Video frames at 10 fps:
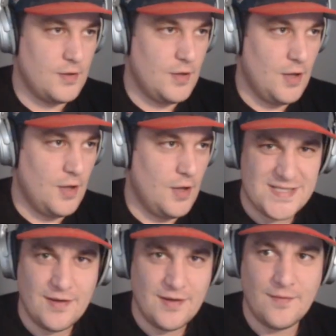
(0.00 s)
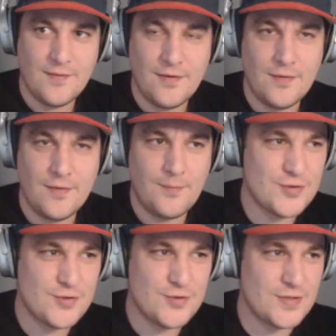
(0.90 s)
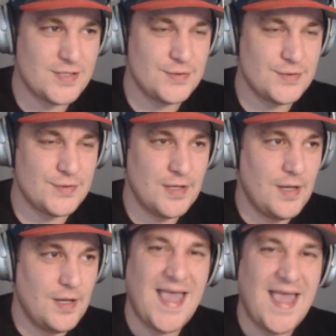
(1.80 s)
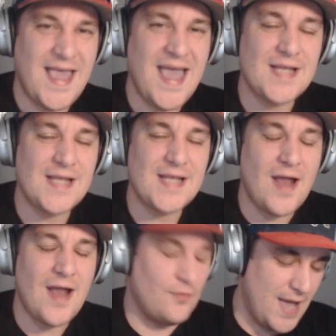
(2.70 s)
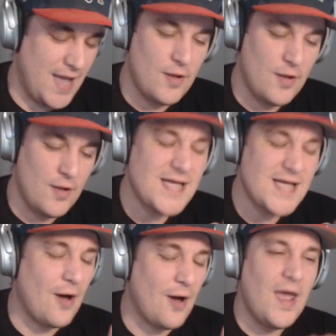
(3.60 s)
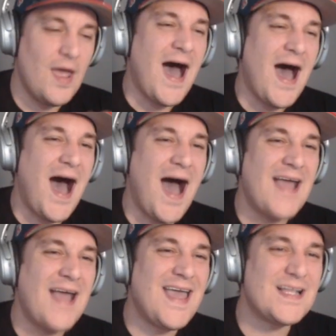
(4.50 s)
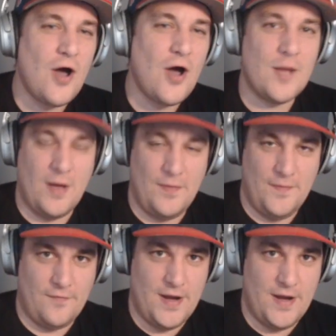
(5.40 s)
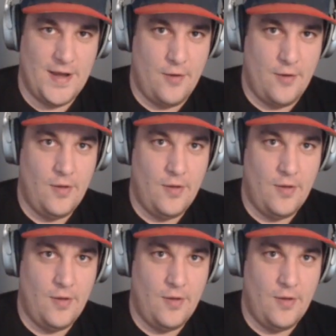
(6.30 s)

What? Patriots news? I can't. Time out. I can't talk about this right now.